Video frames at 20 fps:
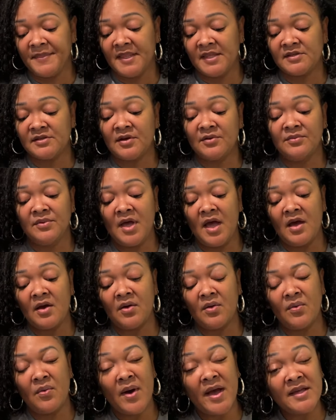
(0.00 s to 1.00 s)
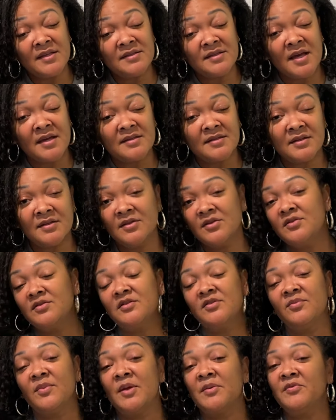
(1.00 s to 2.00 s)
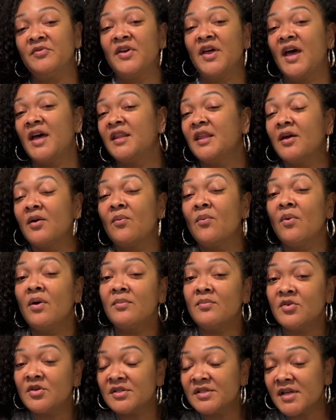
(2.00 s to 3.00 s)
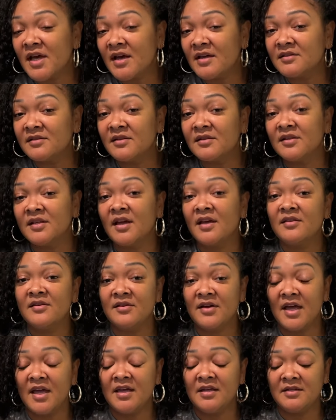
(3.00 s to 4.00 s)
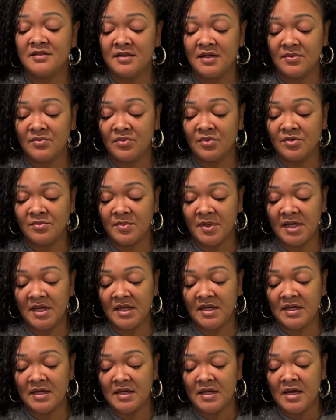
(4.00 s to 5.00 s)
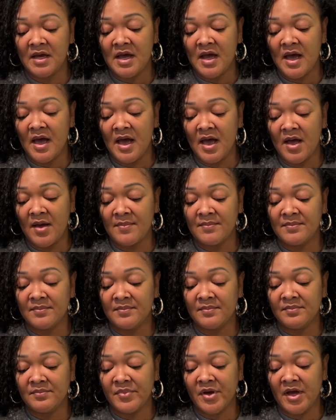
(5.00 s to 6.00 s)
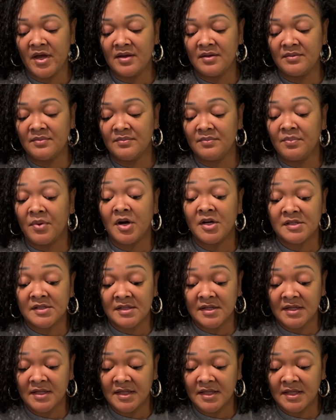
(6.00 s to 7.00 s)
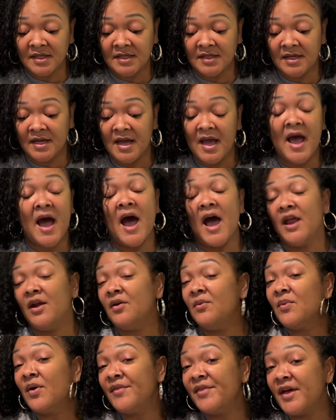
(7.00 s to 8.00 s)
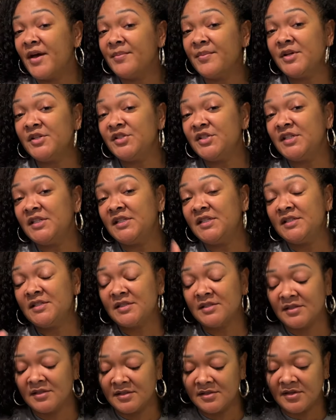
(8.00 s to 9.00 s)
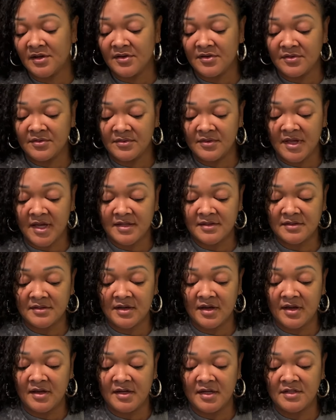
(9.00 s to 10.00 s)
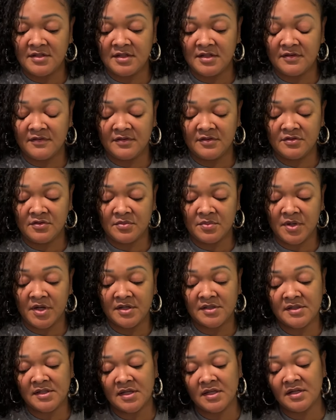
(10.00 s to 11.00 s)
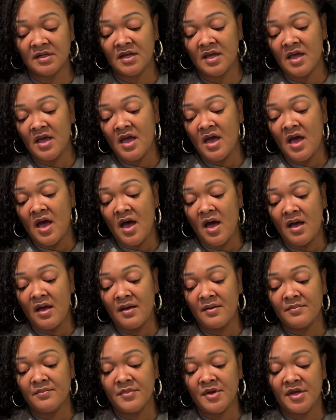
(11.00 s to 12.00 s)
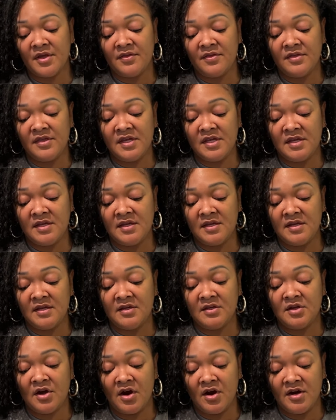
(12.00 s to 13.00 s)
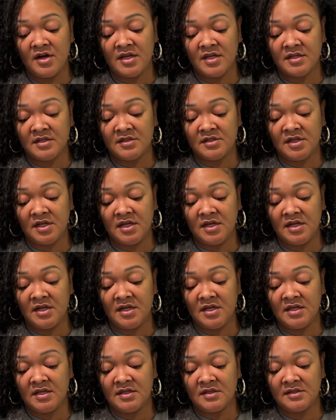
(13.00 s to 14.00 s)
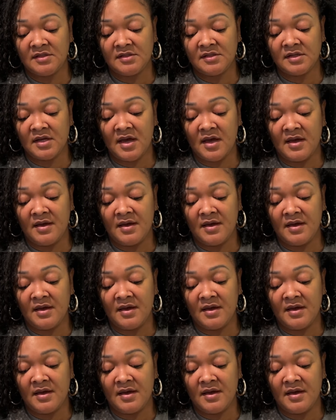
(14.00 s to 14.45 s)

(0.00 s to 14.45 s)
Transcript: So not quite size inclusive. Maybe if it had like one more size on the other end, it would be. But personally, I don't want that much ease, so that's on each individual person. The yardage, it is